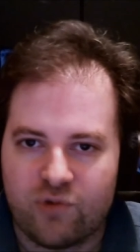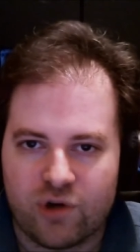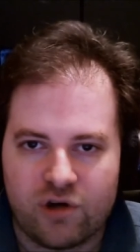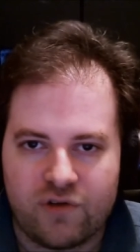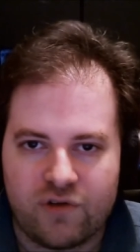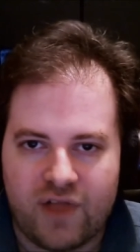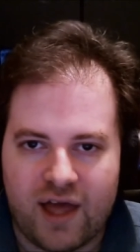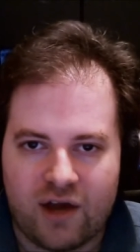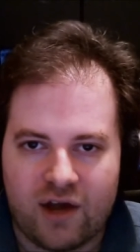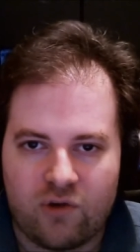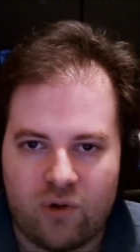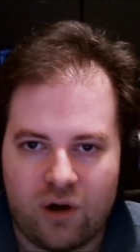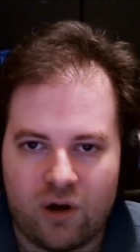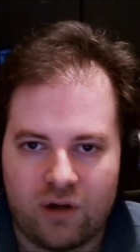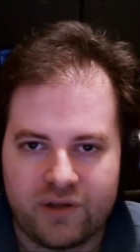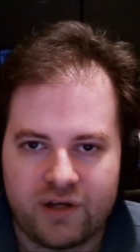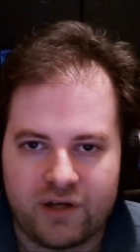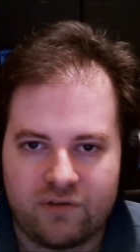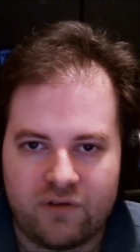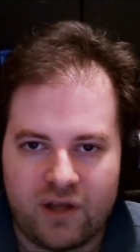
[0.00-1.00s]
of that
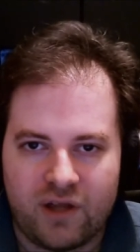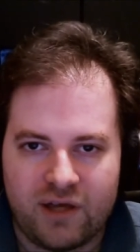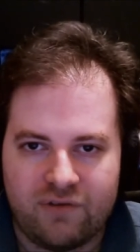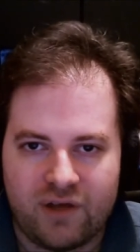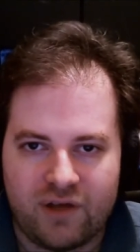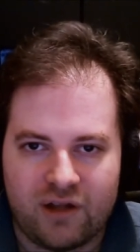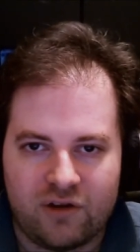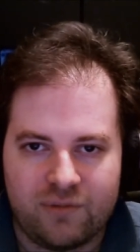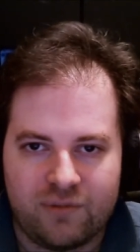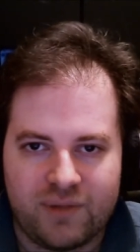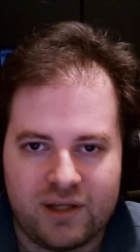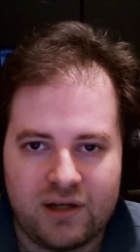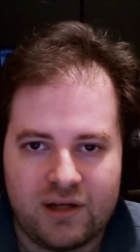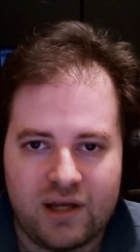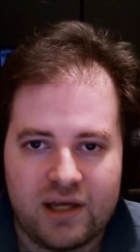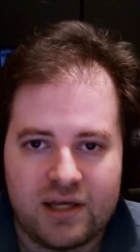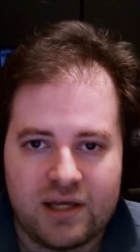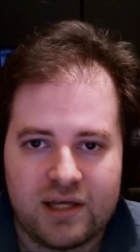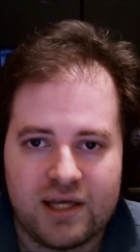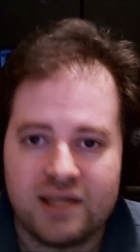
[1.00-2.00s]
quality of life element,
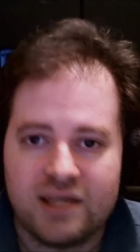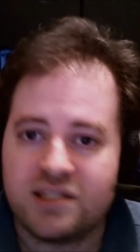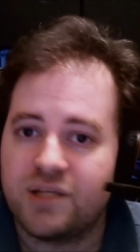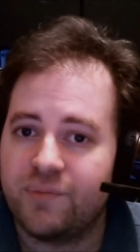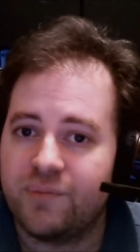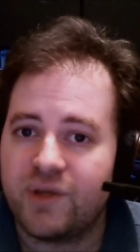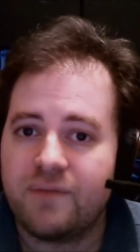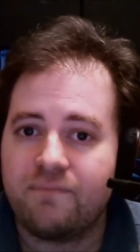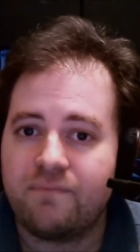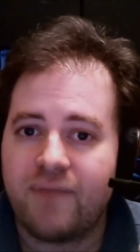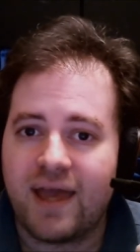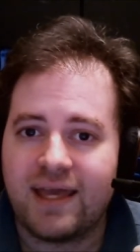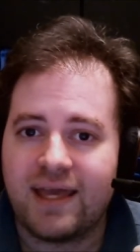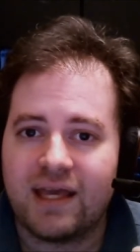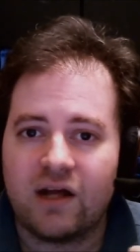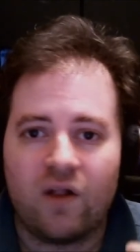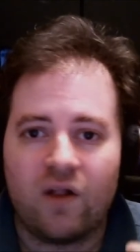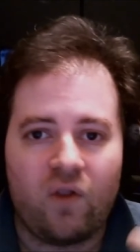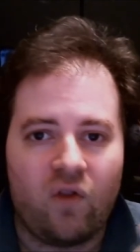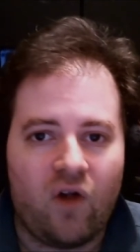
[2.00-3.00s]
is simply making
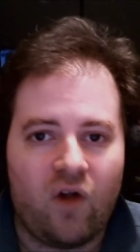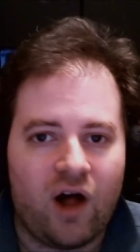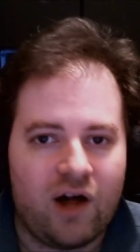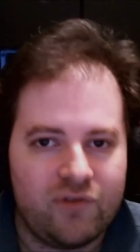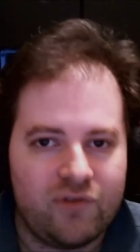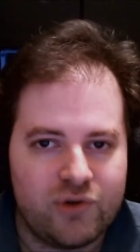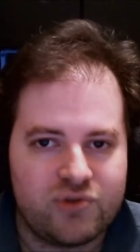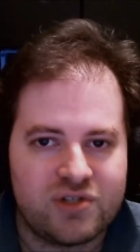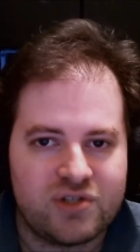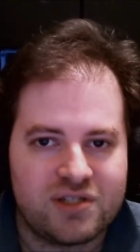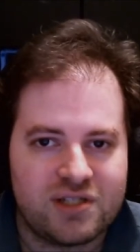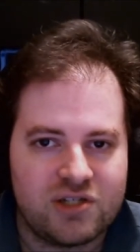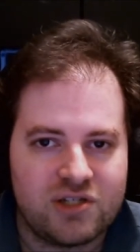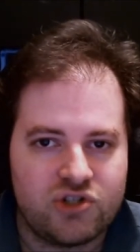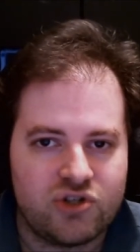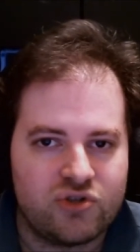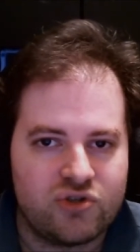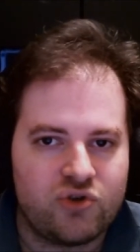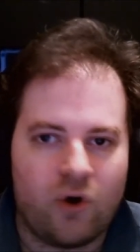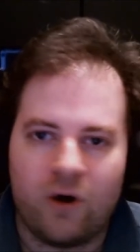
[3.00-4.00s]
a lot of those
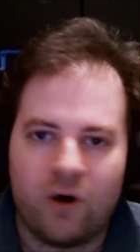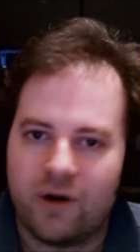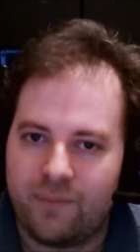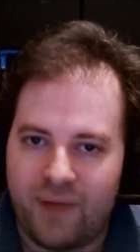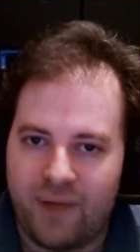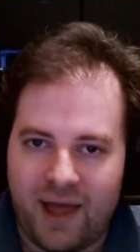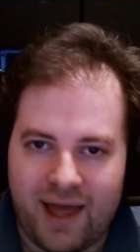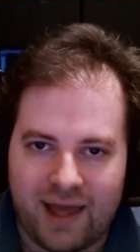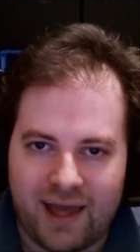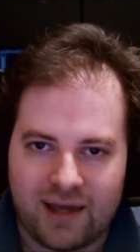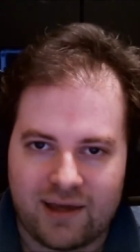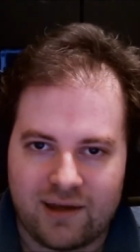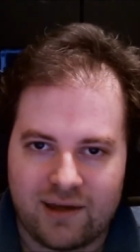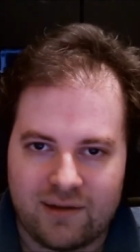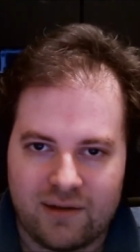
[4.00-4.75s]
decisions automatic.